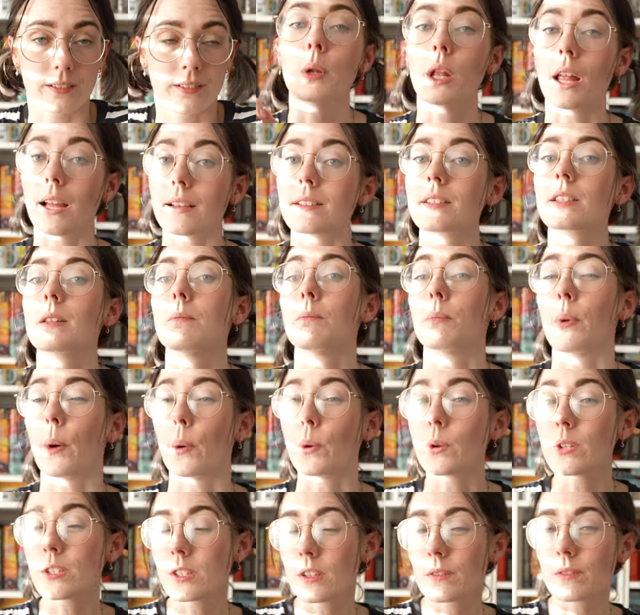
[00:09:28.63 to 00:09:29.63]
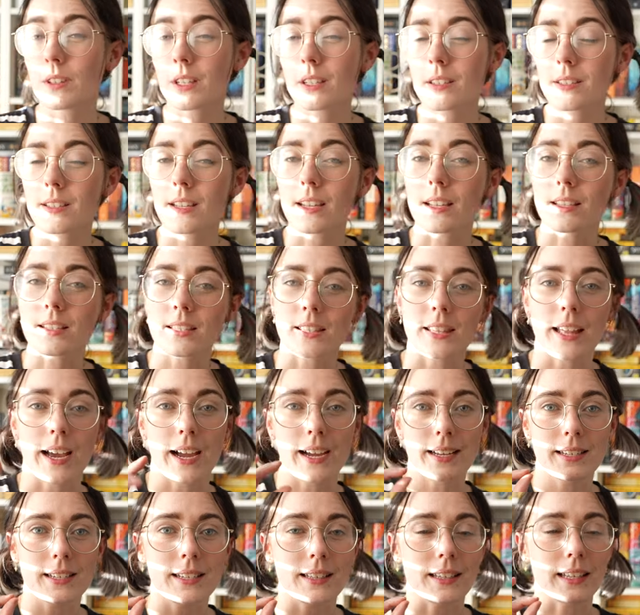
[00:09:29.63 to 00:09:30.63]
Plus, the bonus of this is
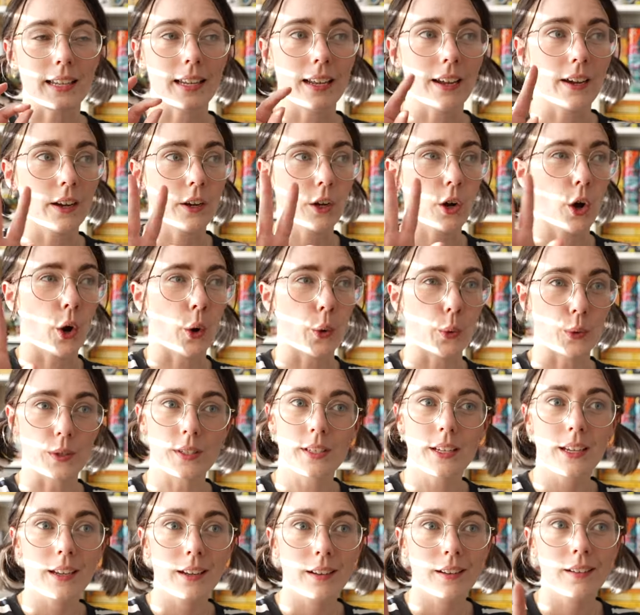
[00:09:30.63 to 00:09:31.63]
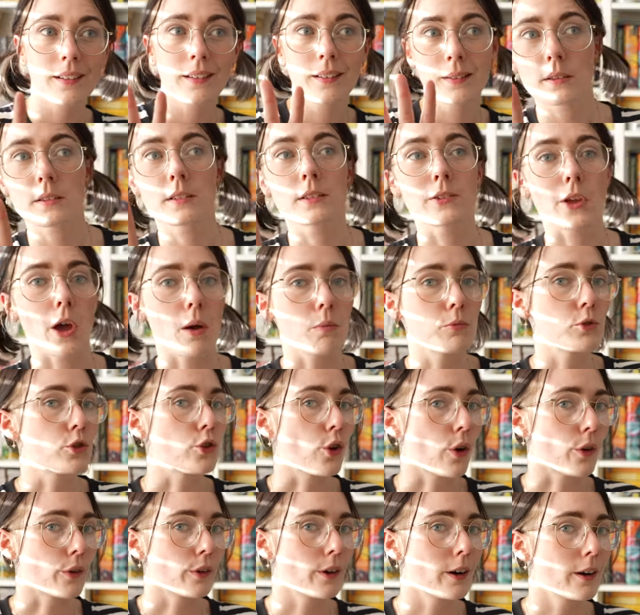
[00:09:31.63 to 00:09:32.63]
that the cozy
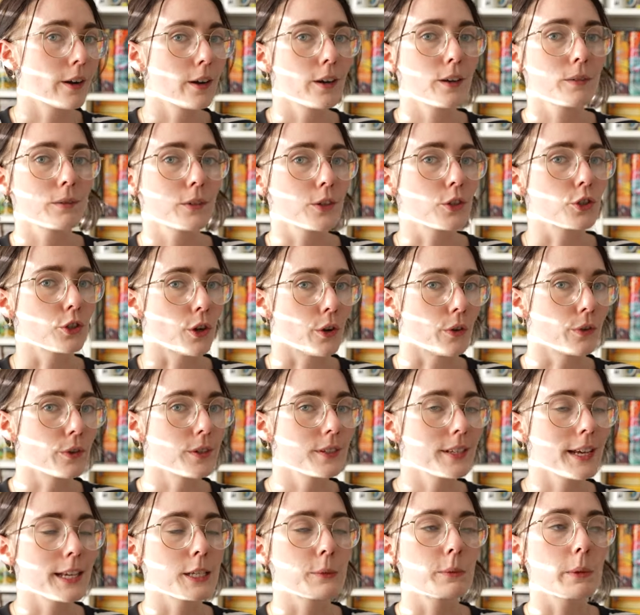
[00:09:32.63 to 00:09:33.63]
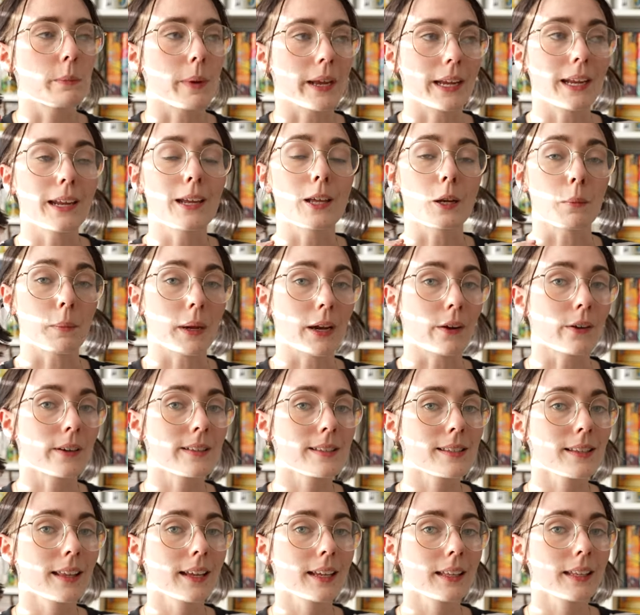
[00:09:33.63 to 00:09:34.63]
subgenre of the genres has been making an
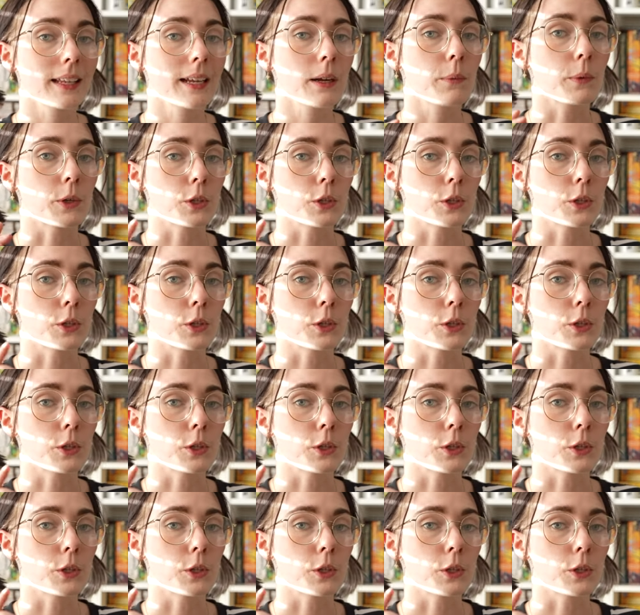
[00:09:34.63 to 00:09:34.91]
appearance lately,